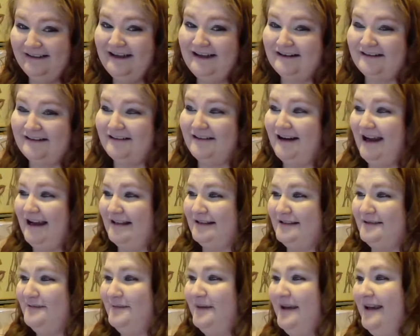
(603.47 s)
That
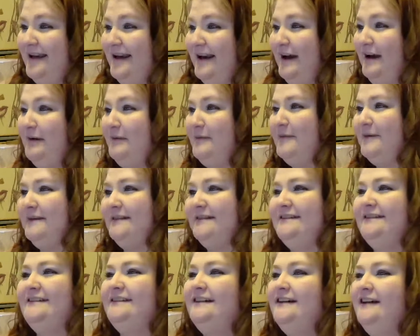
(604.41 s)
cracks me up.
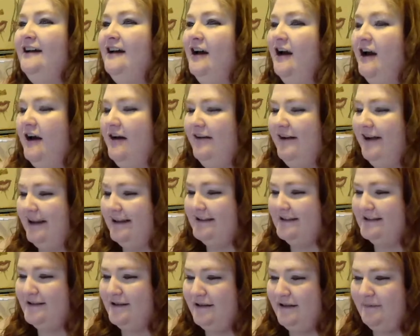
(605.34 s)
Okay,
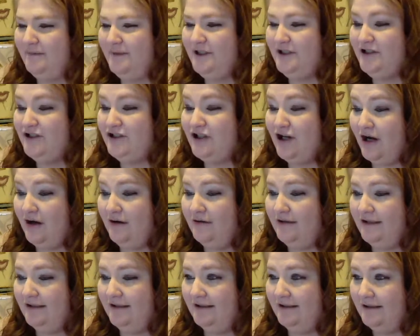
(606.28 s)
so let me
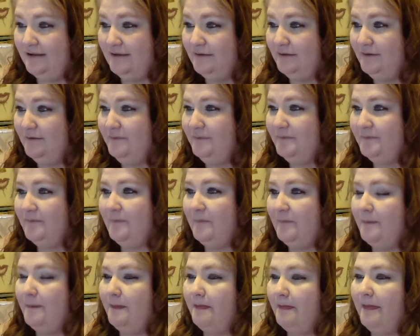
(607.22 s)
show you
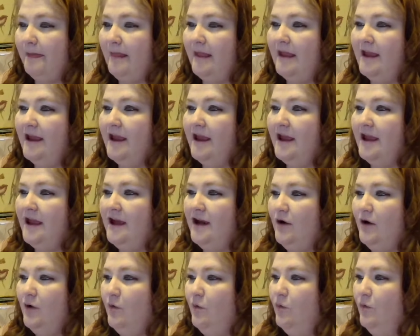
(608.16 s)

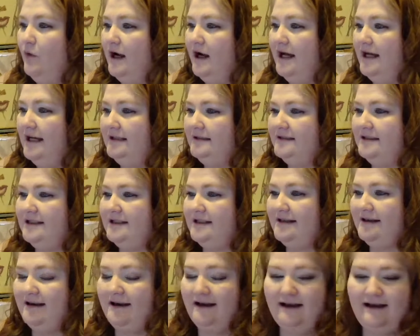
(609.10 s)
what
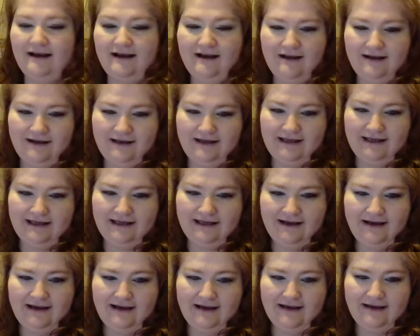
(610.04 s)

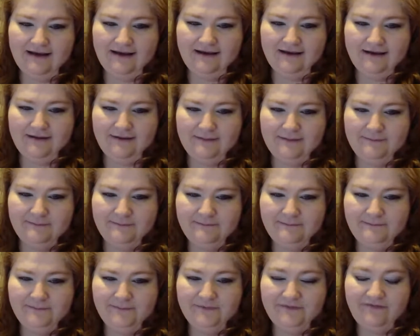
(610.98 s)
I
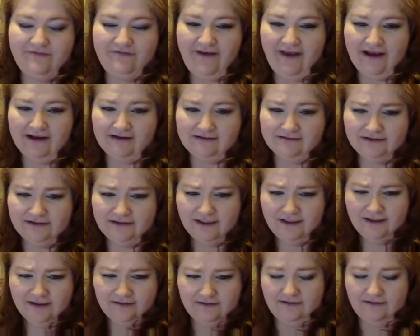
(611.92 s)
um, found.